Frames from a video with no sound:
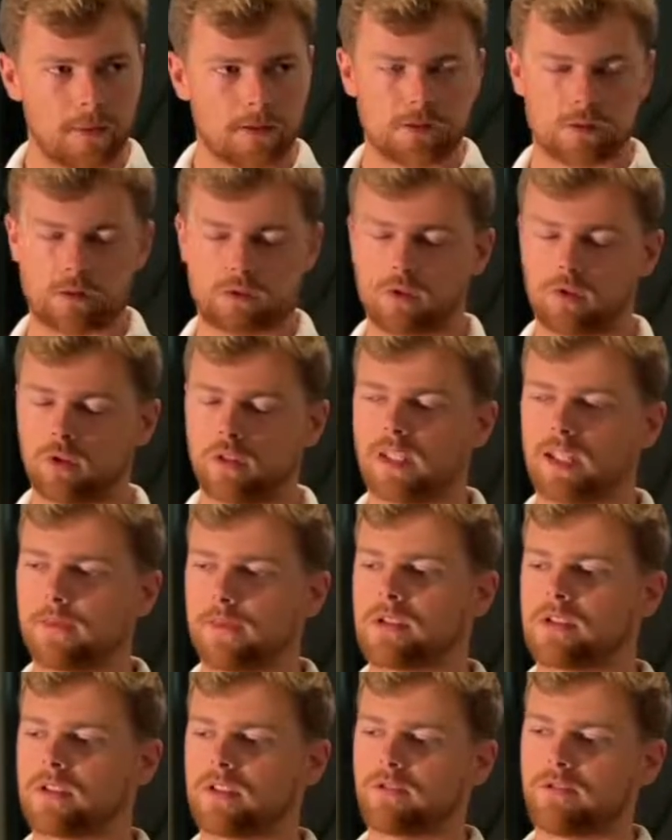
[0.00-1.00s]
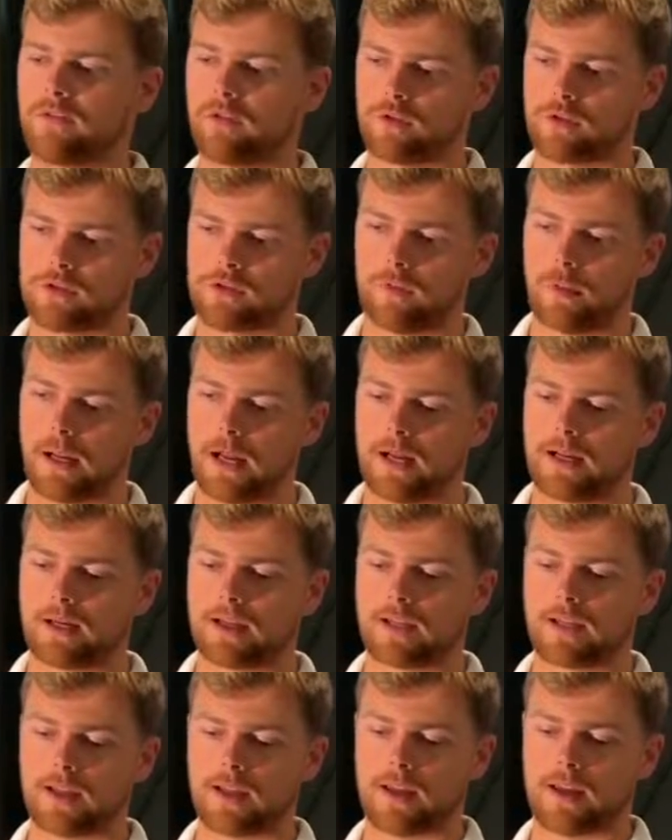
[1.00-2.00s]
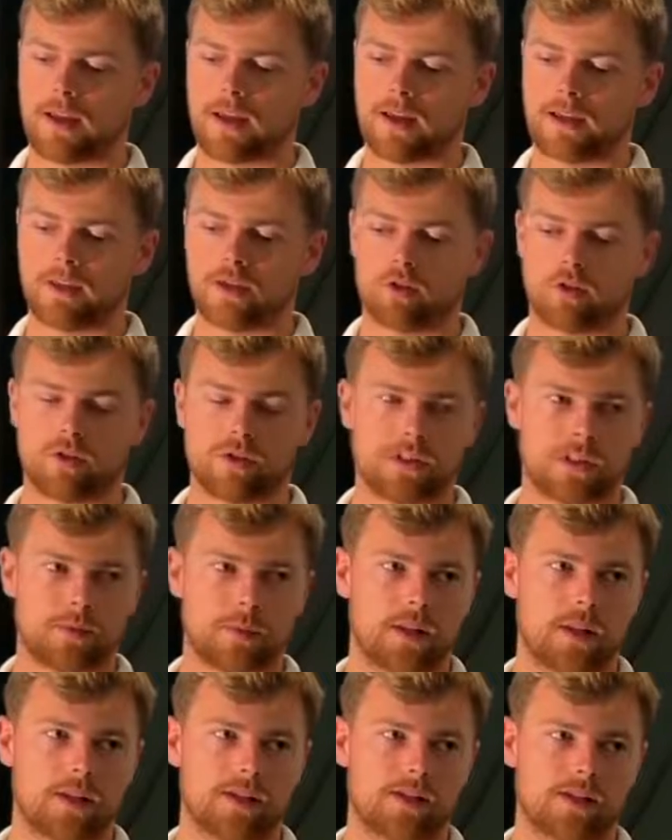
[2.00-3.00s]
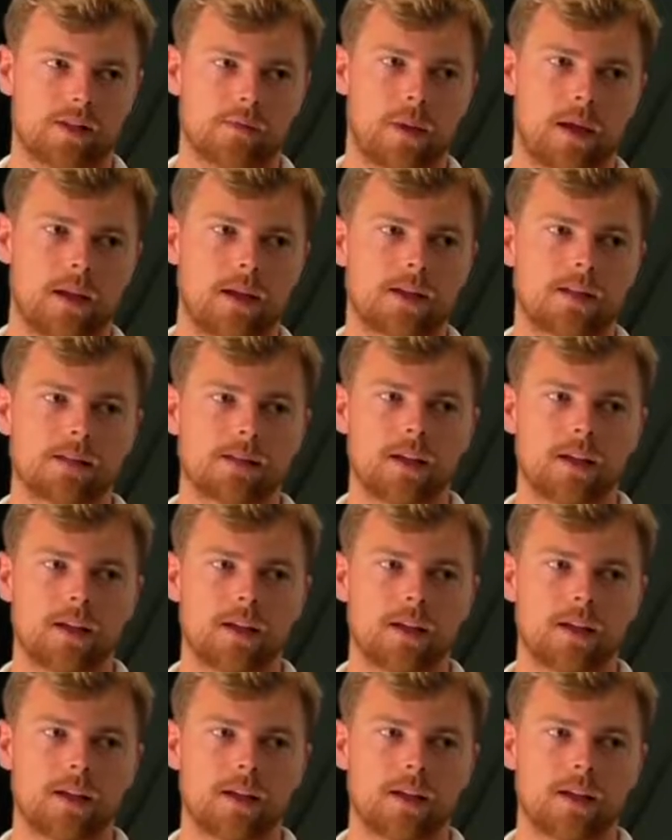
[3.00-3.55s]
So if you're limited front to back in your simulator space,